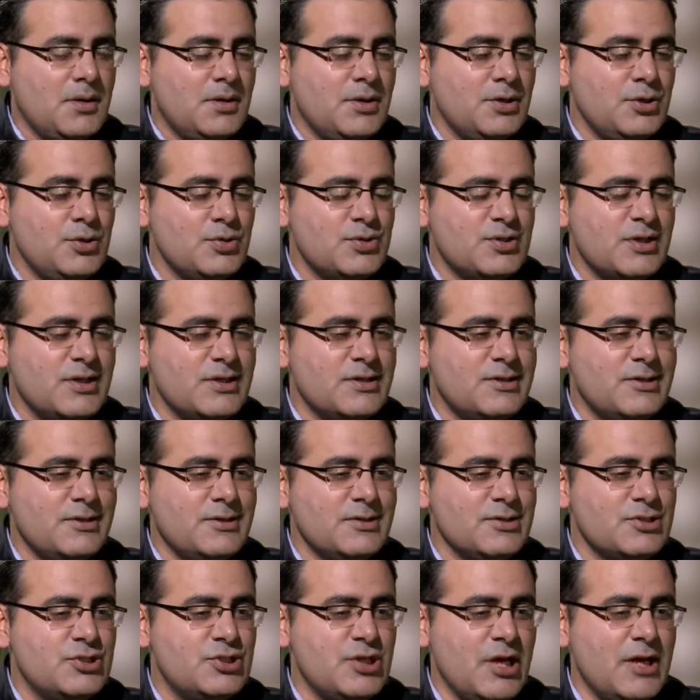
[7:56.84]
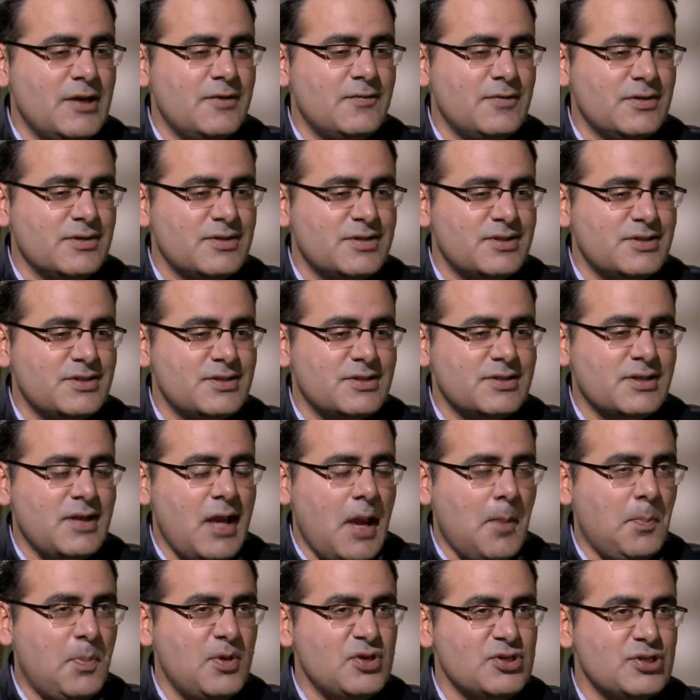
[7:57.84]
You said generous,
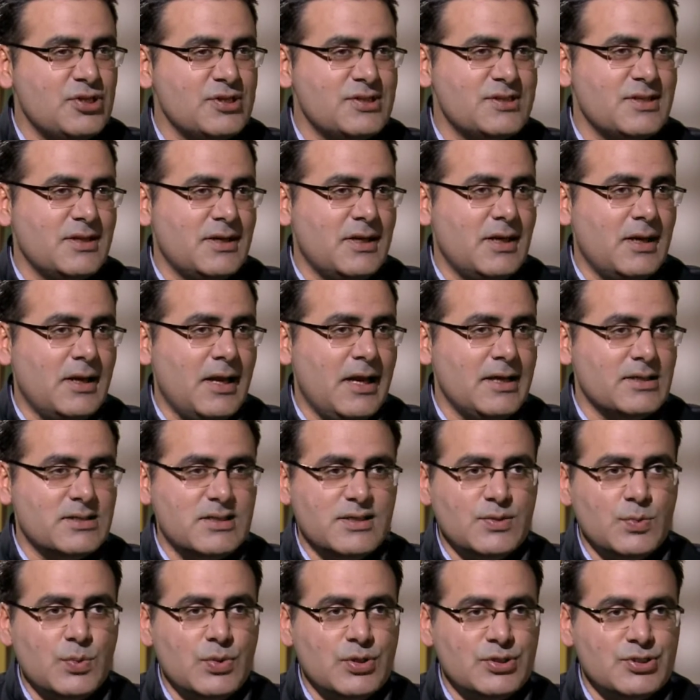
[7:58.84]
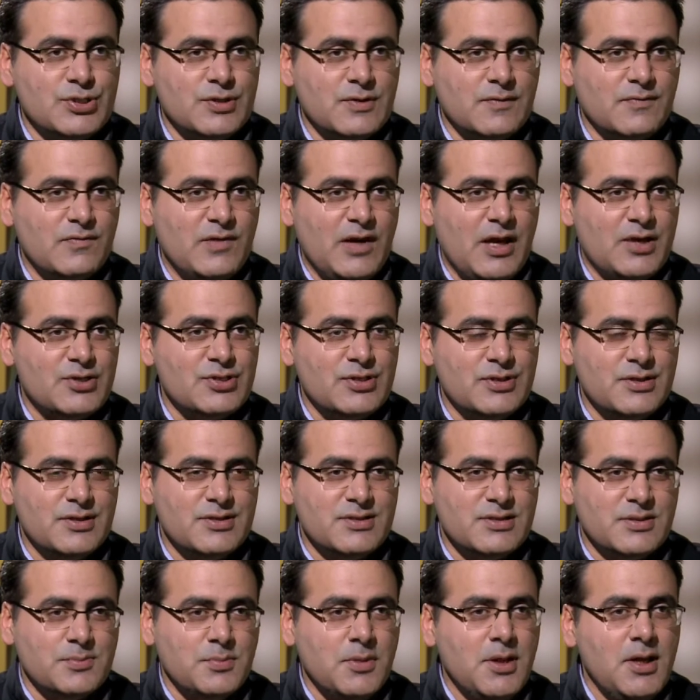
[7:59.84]
capacious and enlightened version of
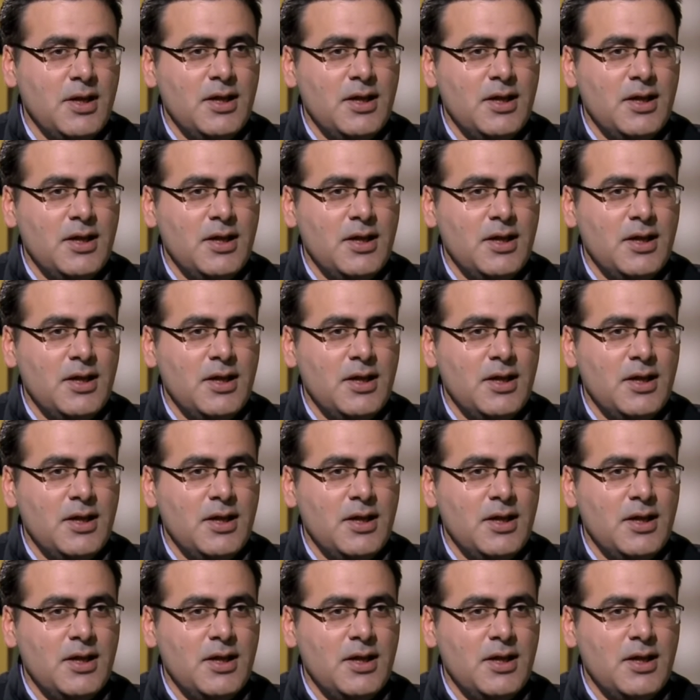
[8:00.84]
nationalism.